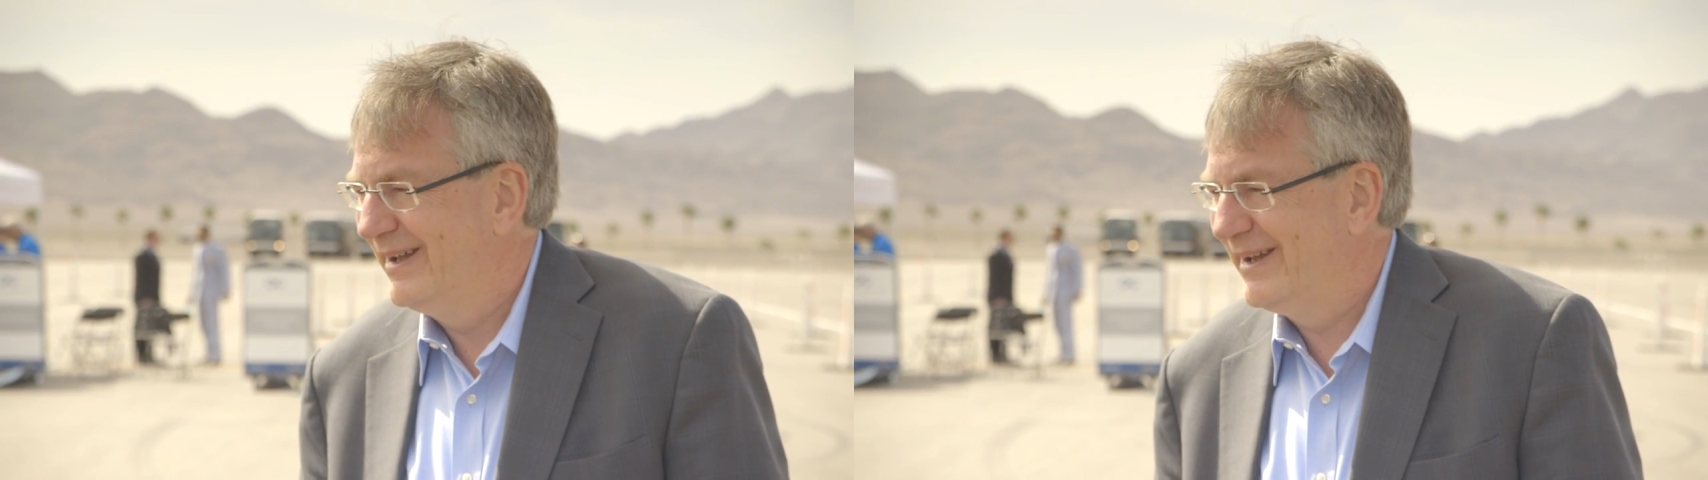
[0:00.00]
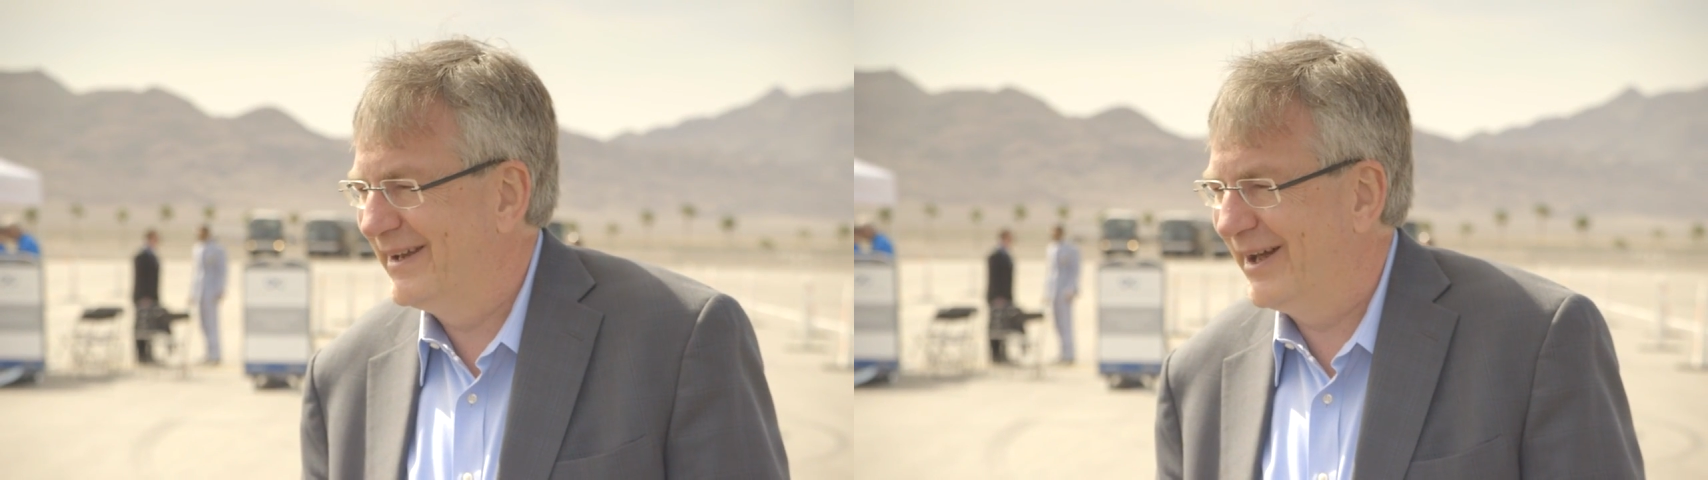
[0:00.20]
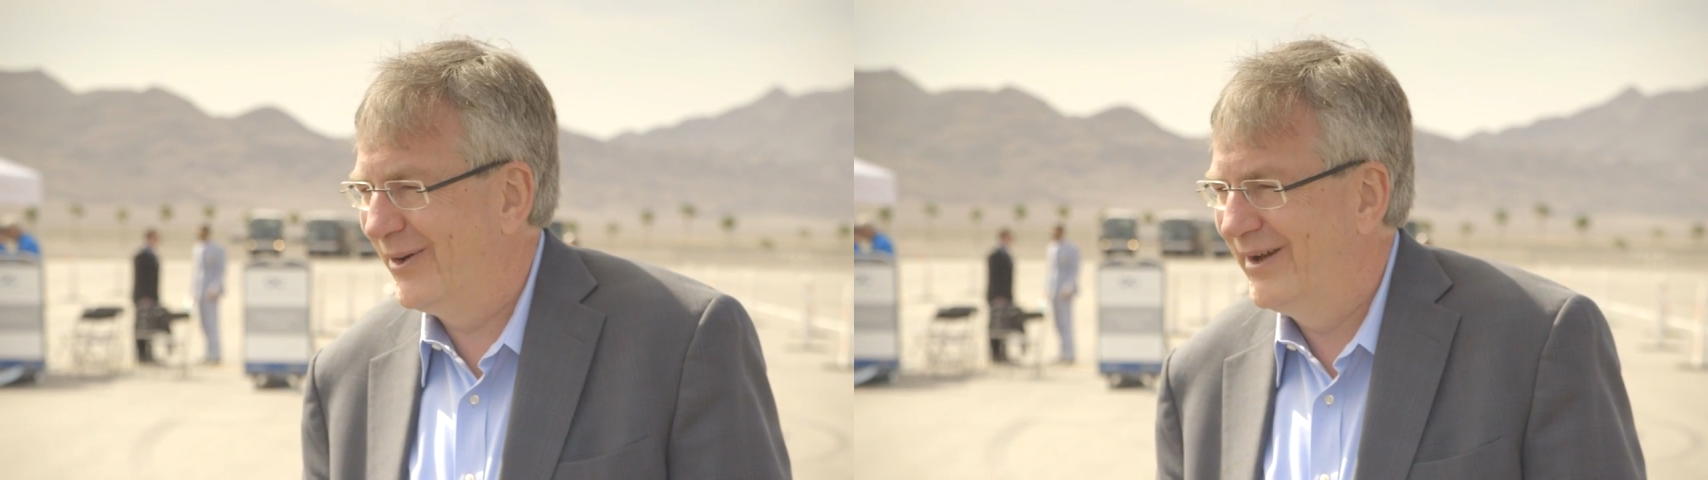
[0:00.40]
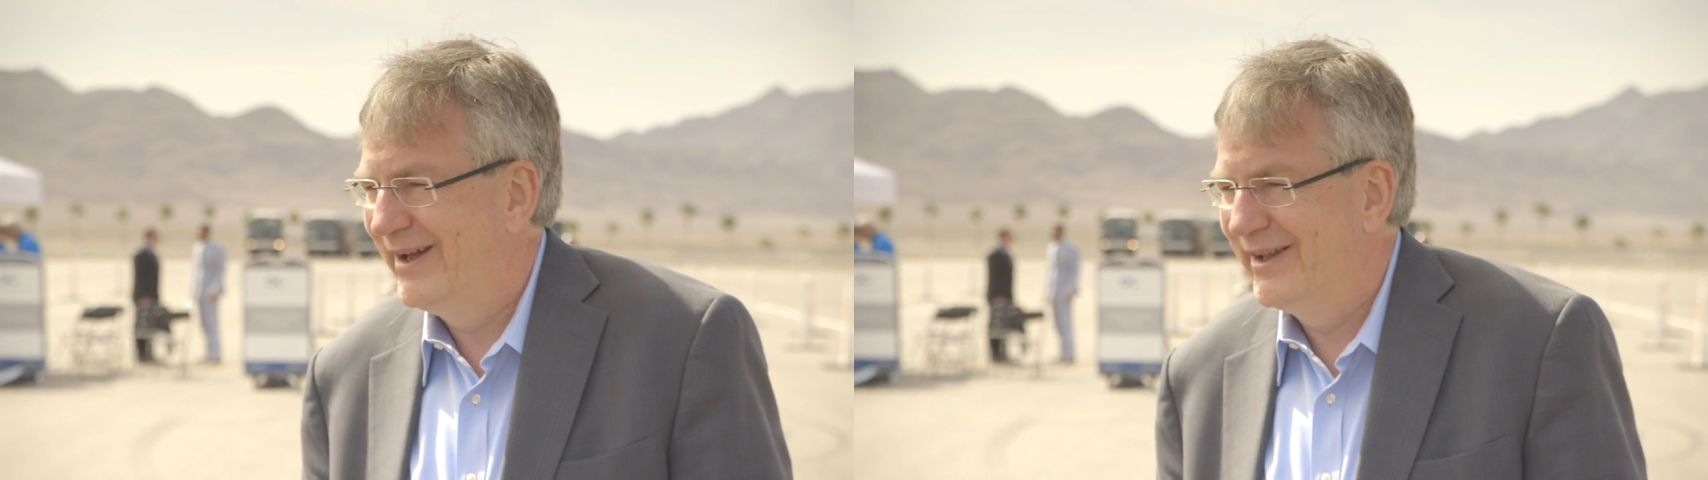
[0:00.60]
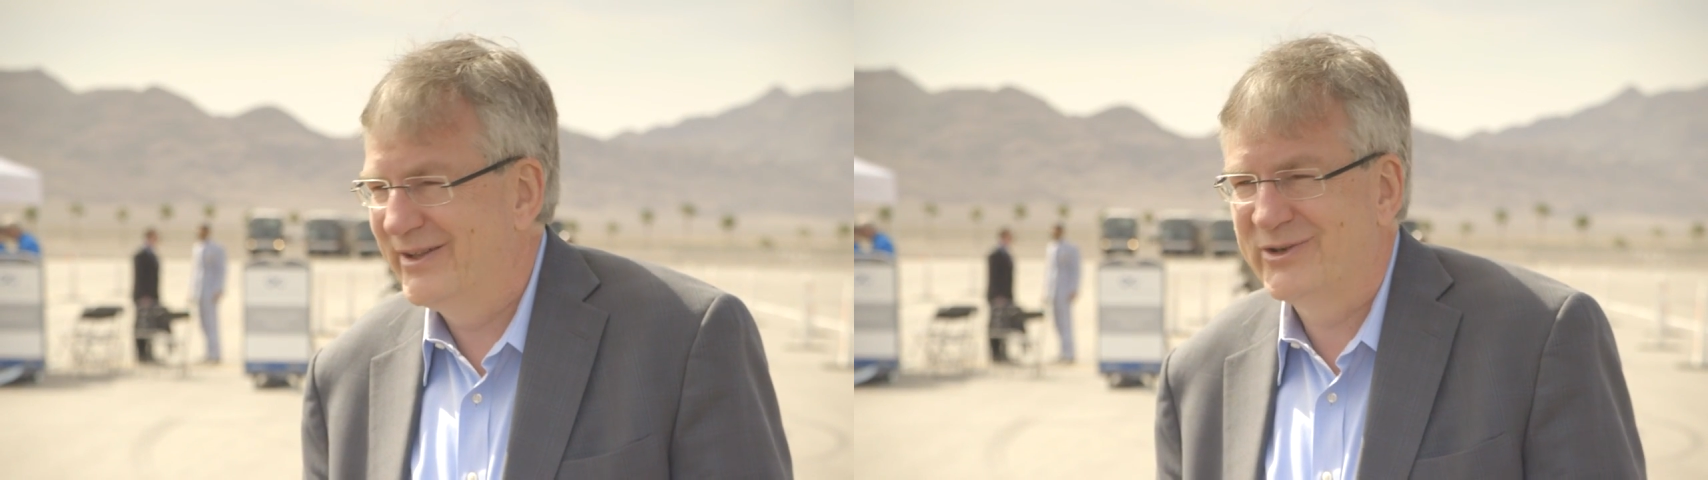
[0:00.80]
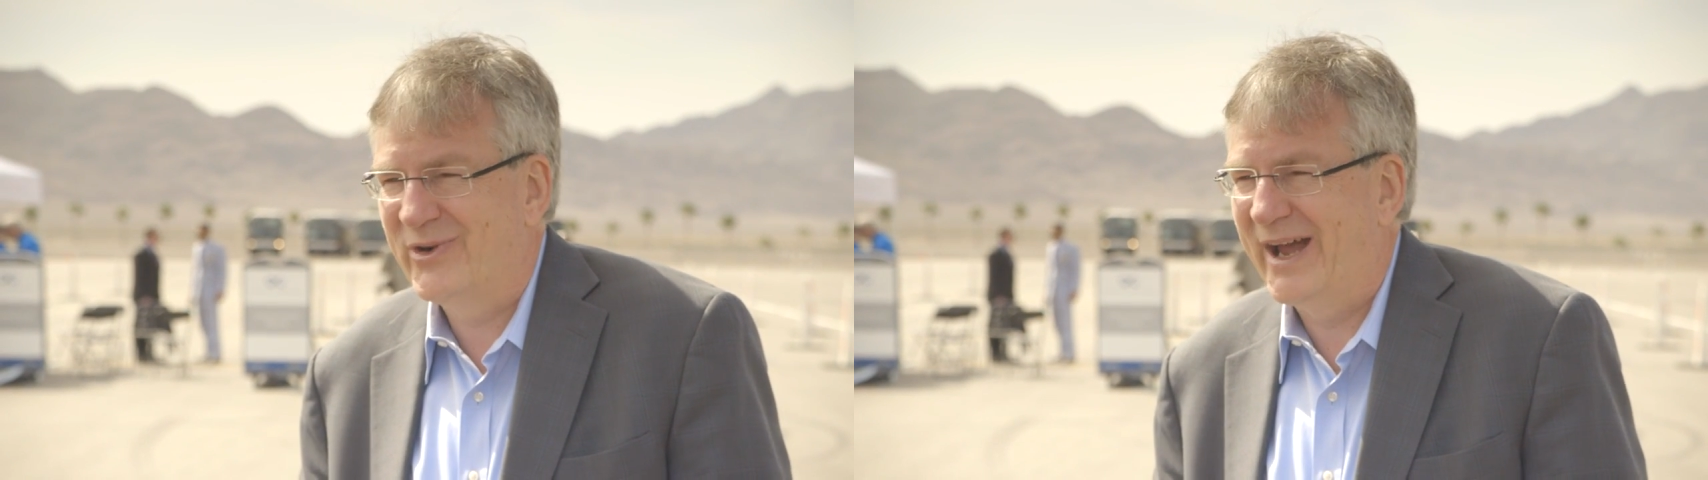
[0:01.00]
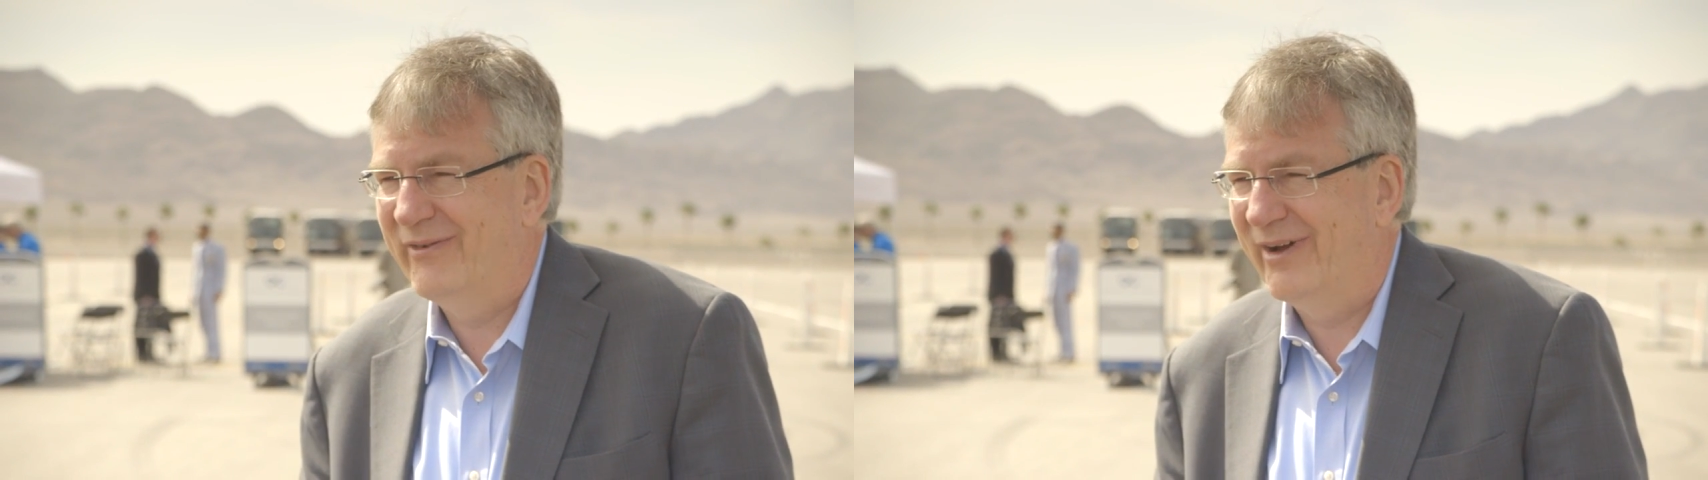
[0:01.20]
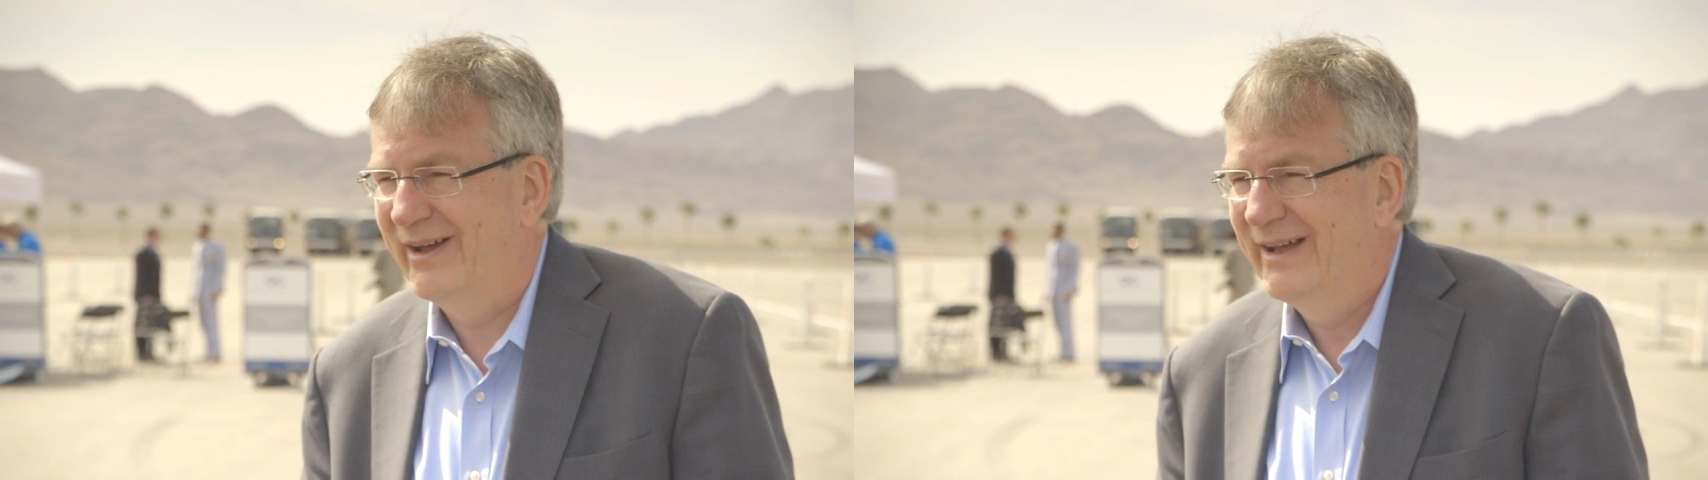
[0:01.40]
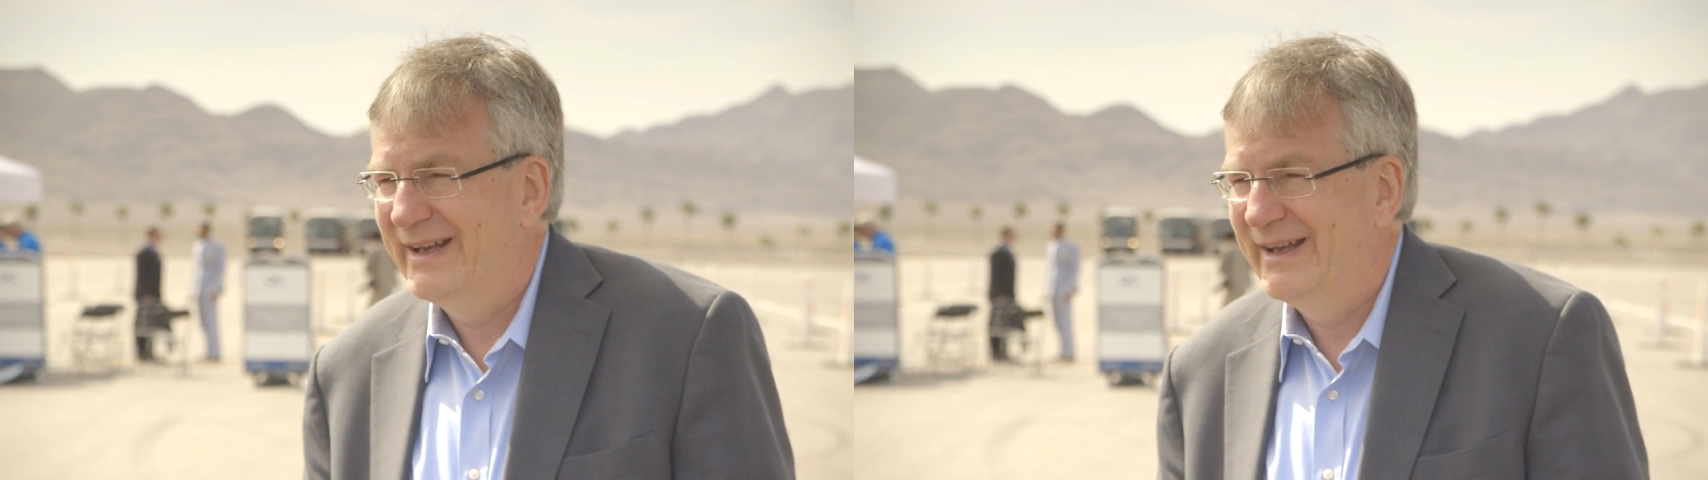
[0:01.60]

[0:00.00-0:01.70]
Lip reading: you know, the driver.